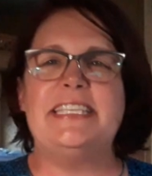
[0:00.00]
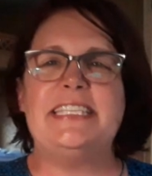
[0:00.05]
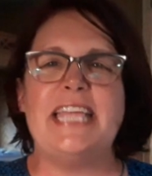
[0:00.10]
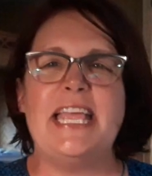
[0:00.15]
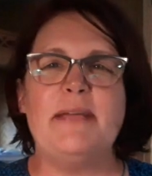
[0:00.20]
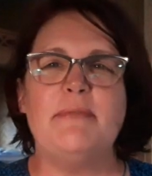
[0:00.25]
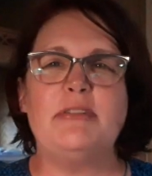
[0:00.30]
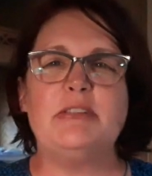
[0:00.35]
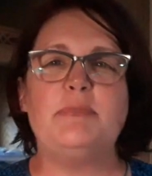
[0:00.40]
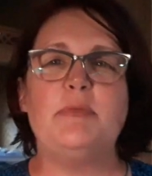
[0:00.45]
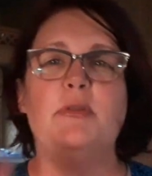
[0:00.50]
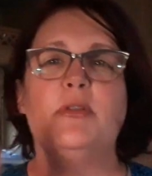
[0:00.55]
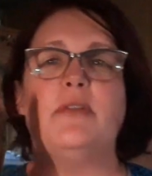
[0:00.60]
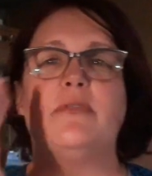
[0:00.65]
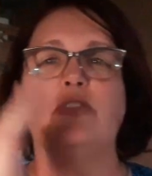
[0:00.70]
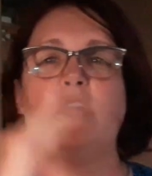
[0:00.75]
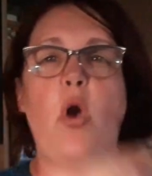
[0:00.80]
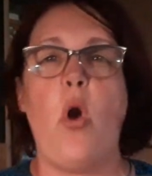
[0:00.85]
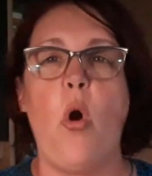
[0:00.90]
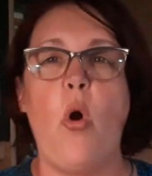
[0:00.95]
a tablespoon
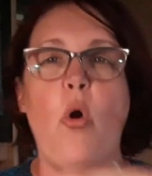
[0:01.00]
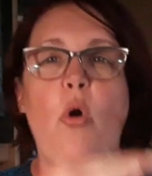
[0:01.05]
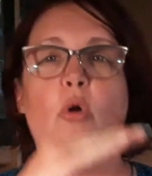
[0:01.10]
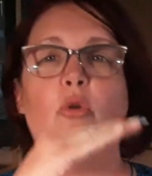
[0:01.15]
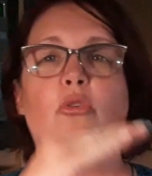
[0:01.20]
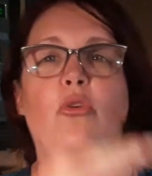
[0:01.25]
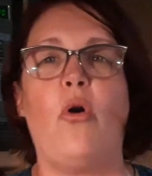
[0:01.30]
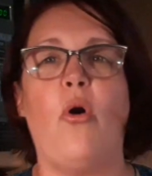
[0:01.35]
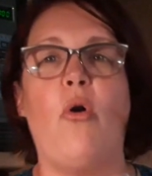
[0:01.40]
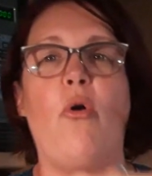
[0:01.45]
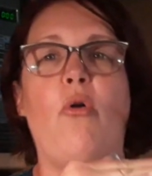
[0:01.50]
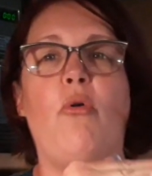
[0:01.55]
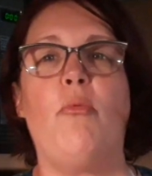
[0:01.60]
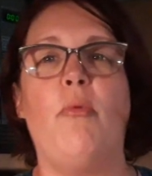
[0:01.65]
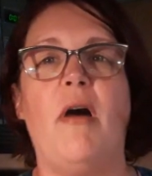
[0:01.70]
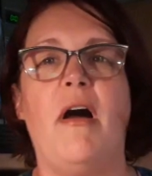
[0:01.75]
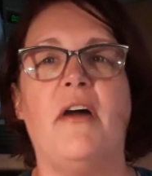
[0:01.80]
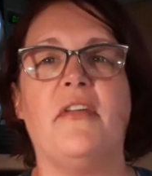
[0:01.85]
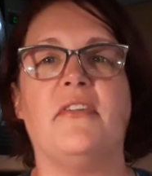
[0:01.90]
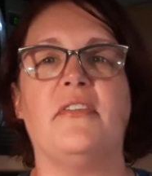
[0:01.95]
of cold, cold
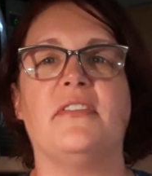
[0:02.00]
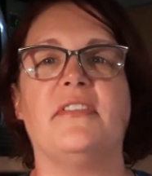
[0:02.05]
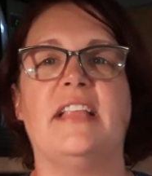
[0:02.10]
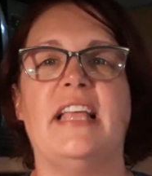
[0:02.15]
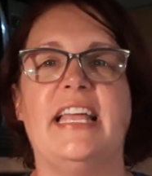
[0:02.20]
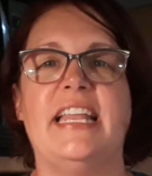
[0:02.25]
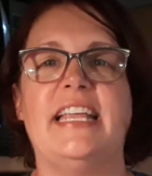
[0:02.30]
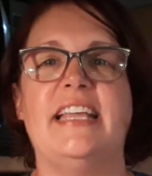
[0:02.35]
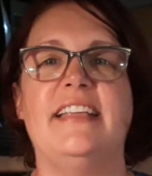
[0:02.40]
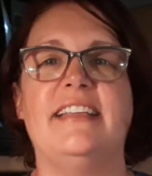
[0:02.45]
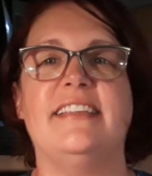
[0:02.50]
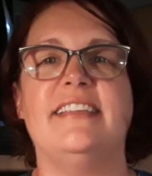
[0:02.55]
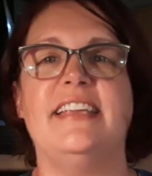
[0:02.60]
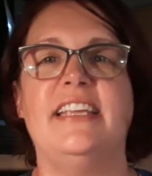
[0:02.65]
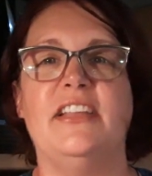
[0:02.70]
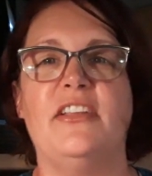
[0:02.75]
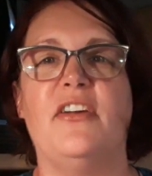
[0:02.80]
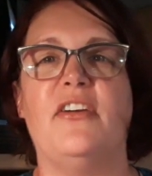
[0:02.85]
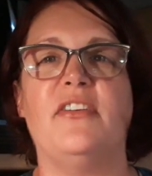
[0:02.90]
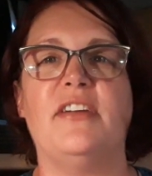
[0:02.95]
water. Let it,
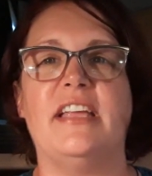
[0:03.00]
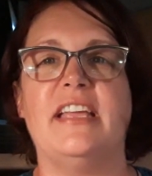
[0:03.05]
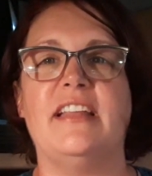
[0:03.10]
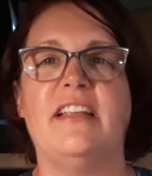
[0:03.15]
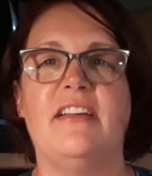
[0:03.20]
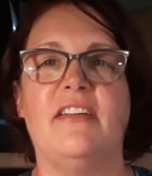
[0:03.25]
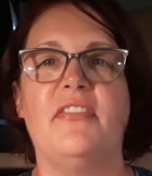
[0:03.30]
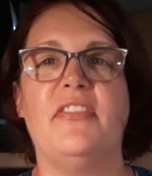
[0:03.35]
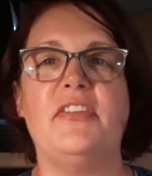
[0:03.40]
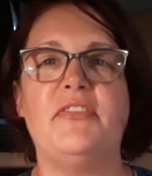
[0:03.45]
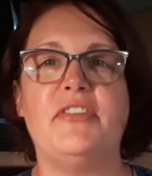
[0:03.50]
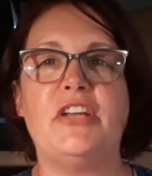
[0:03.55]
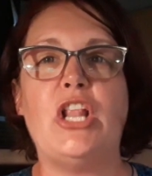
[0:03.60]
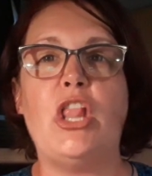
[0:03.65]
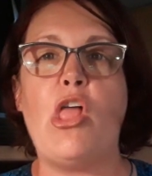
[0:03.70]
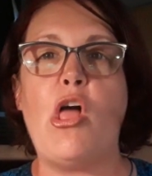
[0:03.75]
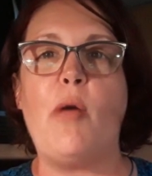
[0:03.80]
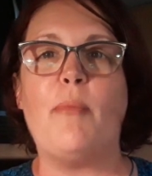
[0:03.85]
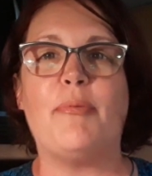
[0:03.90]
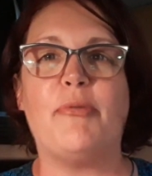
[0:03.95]
you know, get all the
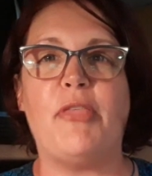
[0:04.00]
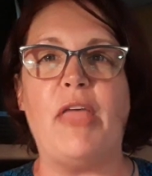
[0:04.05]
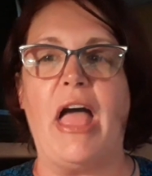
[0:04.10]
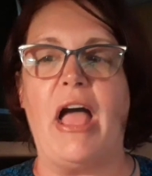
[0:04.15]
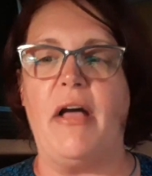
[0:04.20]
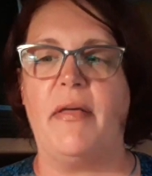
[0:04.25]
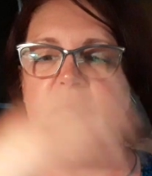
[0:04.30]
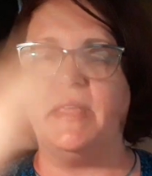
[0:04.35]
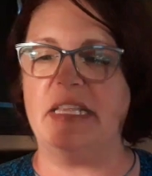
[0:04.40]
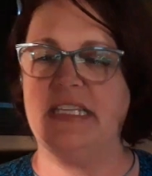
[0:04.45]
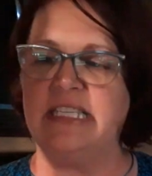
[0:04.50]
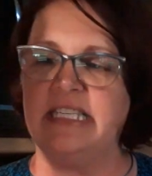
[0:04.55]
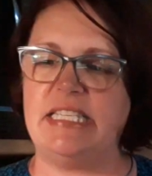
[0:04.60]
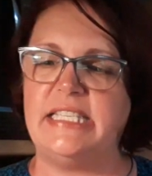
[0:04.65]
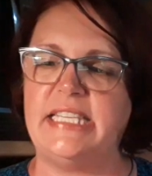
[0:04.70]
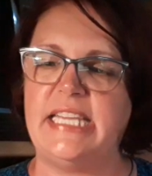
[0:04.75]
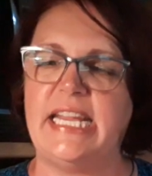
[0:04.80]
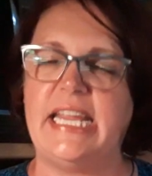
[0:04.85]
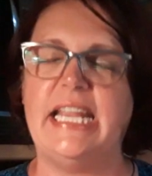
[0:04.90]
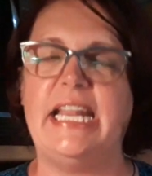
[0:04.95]
clumps out and then
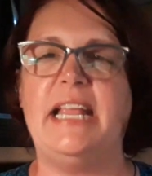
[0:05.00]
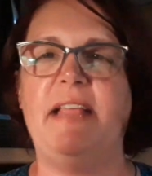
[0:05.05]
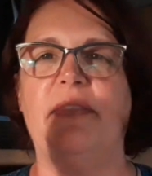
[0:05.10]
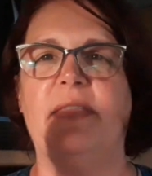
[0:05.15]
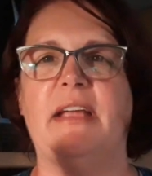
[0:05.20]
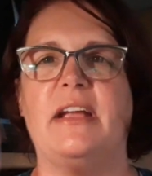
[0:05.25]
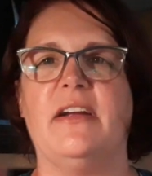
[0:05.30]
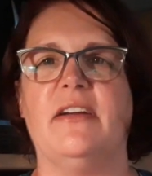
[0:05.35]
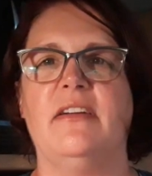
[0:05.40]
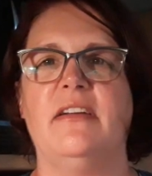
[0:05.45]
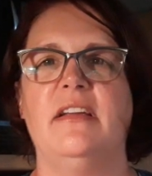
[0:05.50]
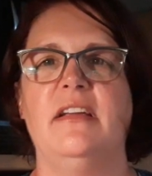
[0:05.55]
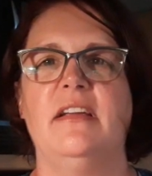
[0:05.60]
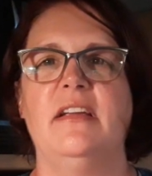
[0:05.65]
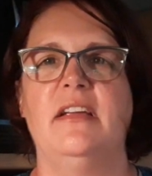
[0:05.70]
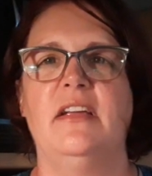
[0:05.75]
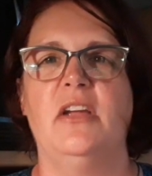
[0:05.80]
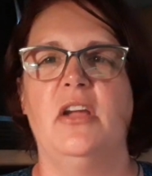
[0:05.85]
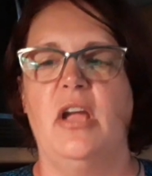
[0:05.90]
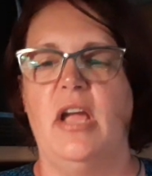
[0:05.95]
stick it in there
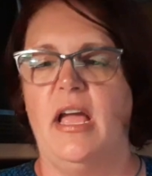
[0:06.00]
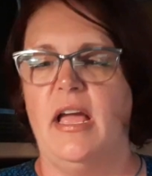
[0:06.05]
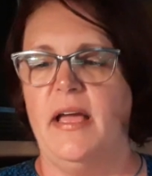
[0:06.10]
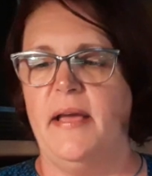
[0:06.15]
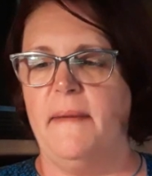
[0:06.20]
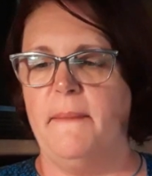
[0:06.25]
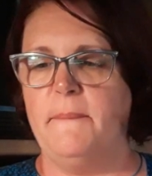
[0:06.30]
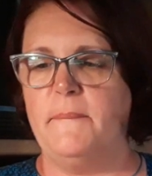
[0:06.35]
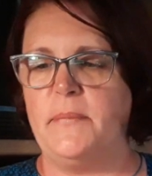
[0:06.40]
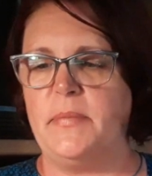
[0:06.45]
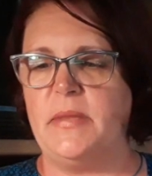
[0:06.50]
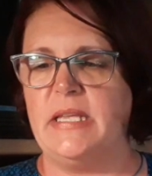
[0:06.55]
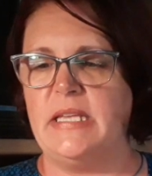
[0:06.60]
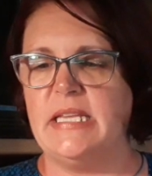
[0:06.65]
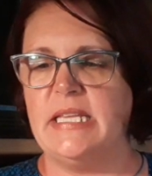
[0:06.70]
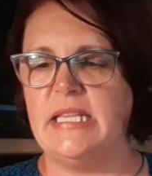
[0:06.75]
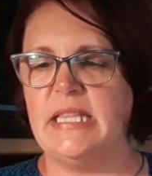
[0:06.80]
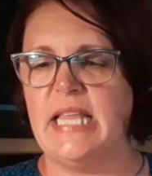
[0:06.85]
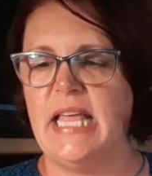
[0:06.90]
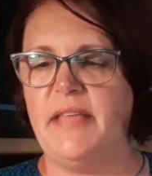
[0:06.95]
um,
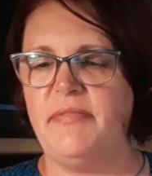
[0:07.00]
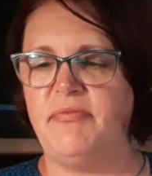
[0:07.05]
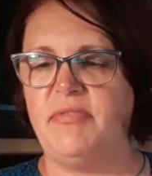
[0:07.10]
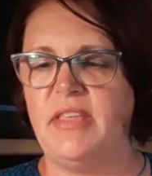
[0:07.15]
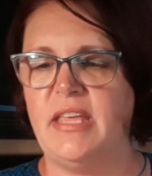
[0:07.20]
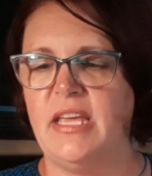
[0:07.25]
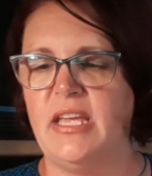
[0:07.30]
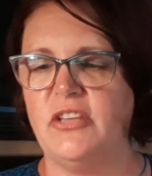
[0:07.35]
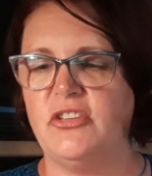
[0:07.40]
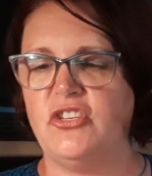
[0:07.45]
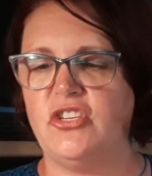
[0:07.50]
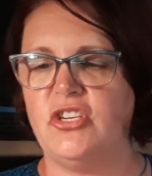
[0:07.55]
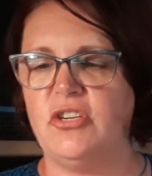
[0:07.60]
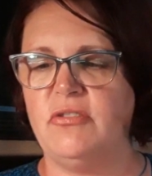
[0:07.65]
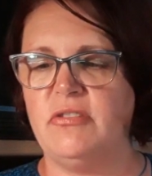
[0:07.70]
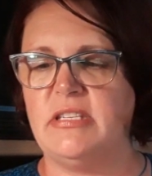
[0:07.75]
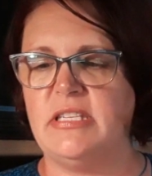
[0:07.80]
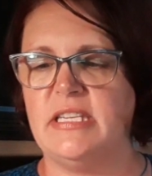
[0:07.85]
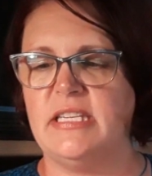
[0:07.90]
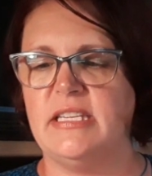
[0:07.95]
and let the
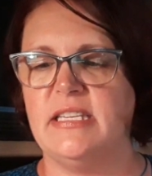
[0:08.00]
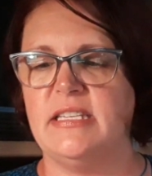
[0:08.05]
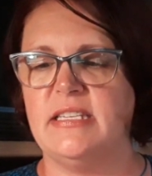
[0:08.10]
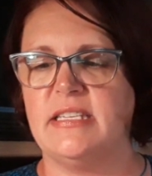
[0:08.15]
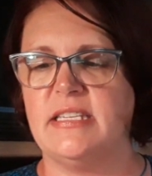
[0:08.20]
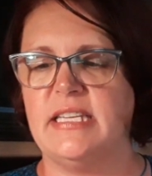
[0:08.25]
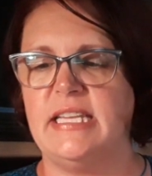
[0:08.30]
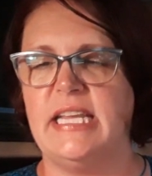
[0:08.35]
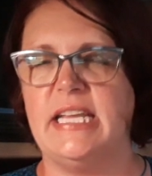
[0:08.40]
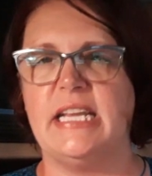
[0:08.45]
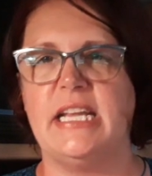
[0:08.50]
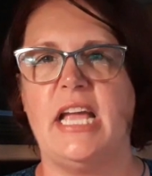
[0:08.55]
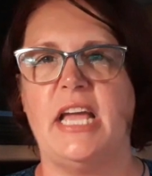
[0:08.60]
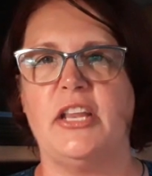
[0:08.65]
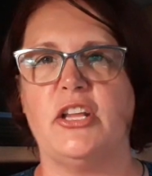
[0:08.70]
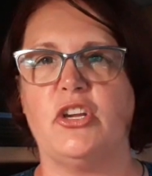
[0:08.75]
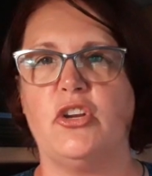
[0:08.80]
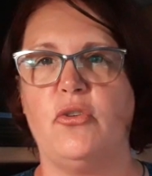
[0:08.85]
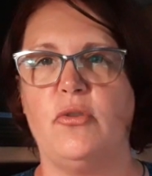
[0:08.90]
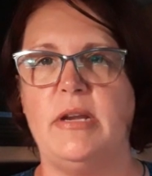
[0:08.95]
juices get kind
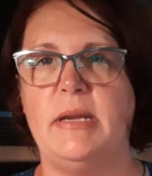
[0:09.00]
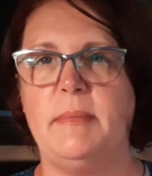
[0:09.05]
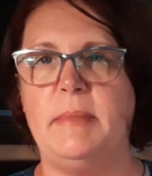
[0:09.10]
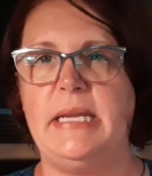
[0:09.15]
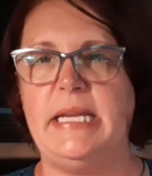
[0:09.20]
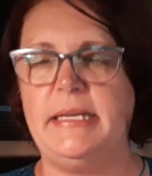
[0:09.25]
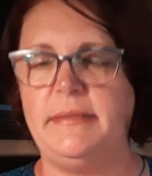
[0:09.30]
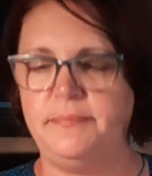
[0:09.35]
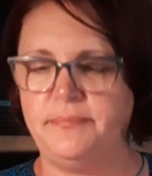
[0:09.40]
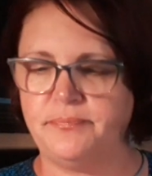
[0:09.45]
of creamy